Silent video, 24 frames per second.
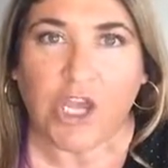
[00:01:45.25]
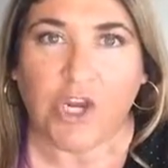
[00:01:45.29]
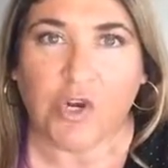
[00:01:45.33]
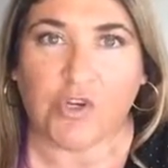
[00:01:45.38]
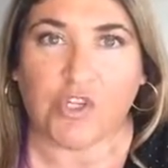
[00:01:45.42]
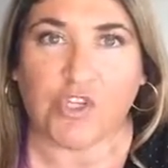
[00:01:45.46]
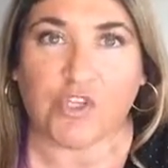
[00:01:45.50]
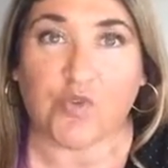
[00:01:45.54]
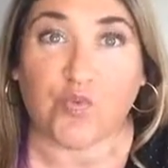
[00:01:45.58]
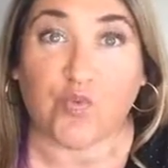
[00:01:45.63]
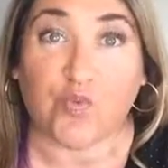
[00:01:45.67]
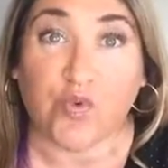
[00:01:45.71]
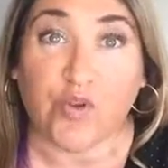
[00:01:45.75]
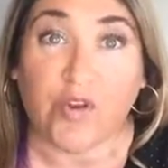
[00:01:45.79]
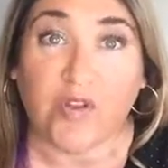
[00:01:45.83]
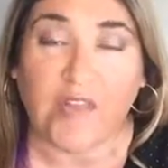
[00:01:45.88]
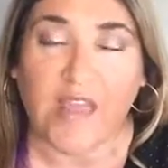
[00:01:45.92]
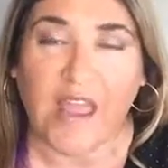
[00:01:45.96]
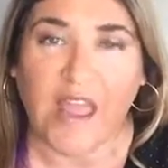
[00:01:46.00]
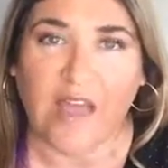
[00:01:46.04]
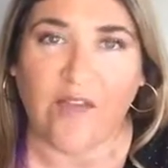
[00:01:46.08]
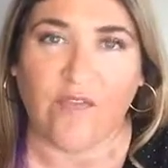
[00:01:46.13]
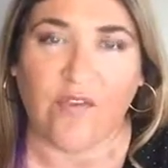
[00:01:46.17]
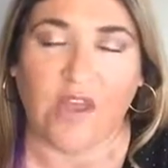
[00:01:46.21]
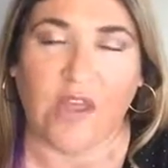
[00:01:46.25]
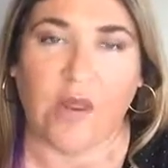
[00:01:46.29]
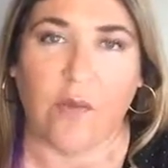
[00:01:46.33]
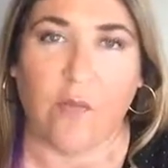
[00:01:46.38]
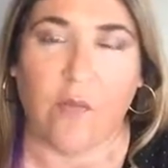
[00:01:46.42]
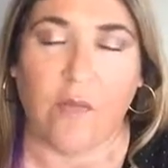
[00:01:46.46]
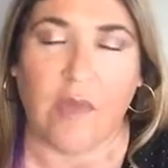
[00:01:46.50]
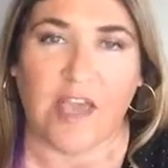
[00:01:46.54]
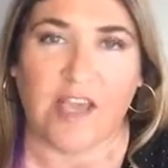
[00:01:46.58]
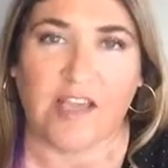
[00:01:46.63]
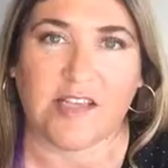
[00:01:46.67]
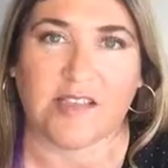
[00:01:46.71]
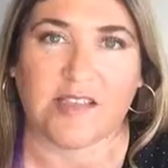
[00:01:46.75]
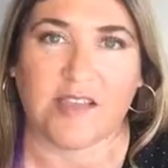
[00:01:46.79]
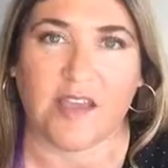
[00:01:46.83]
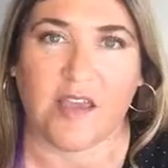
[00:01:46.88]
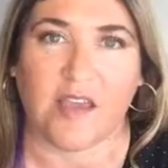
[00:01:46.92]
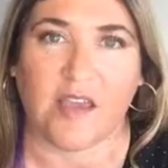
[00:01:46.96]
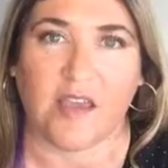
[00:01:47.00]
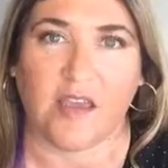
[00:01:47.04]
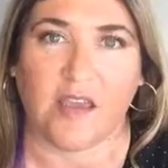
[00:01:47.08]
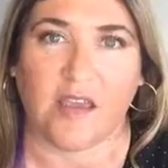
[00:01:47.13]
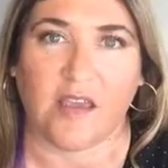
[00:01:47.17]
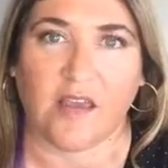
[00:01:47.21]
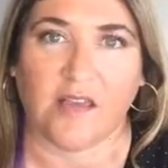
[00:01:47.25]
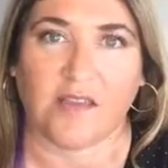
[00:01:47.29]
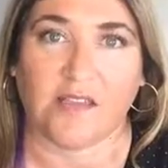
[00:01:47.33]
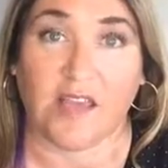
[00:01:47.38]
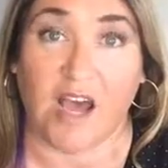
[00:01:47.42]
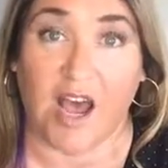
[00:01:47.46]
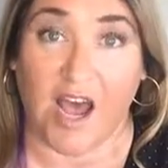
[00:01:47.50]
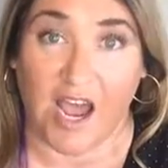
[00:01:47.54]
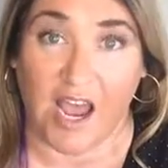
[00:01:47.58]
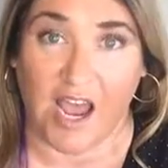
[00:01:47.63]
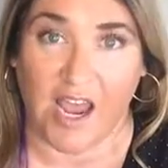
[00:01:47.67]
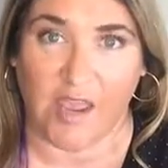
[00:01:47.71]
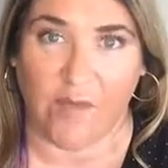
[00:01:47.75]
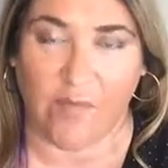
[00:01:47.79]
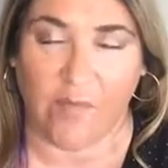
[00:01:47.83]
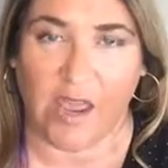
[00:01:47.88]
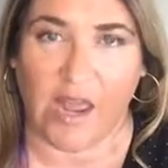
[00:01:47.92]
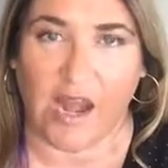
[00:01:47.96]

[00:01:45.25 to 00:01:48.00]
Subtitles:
just really having an amazing time.